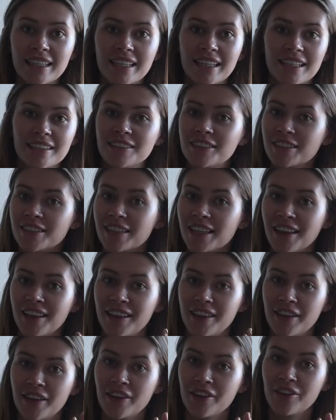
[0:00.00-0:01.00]
And she said,
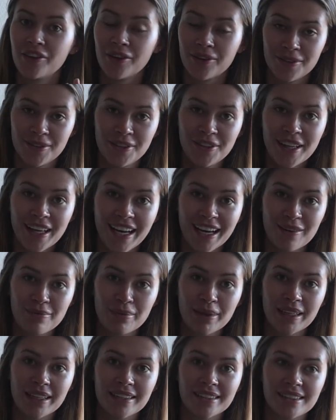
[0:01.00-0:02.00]
don't do that
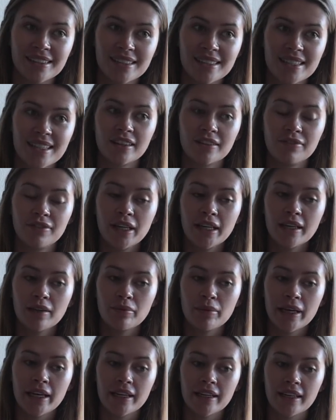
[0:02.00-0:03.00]
because vegan
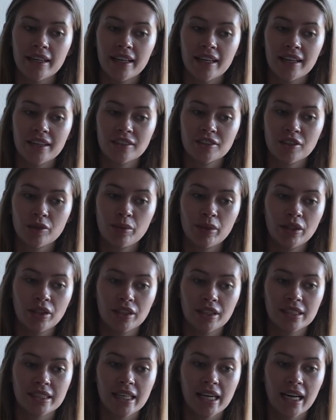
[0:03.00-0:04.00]
meat should be
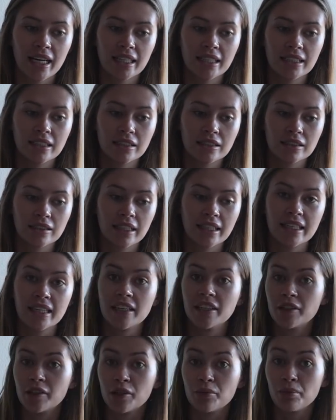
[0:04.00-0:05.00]
looked at like
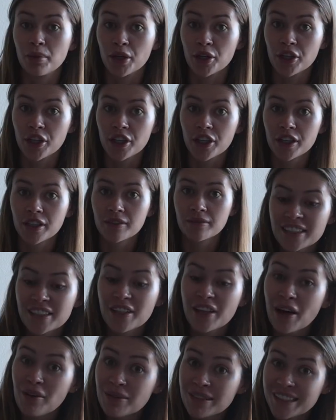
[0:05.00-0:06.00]
eating a burger. So
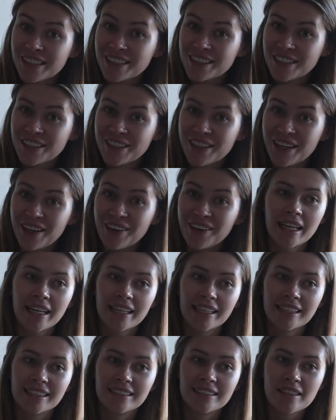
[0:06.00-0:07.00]
that was good to know
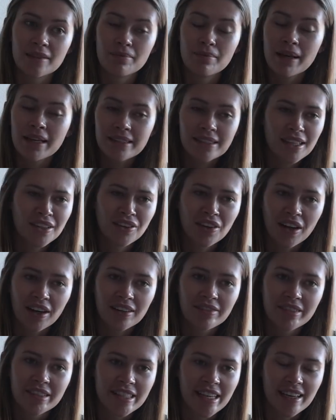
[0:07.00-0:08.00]
and makes a
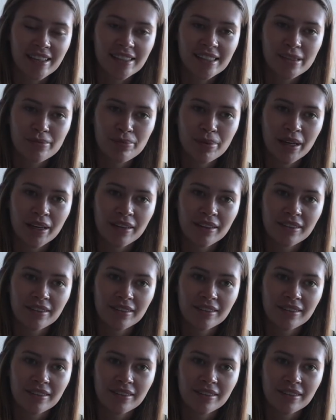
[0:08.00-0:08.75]
lot of sense, but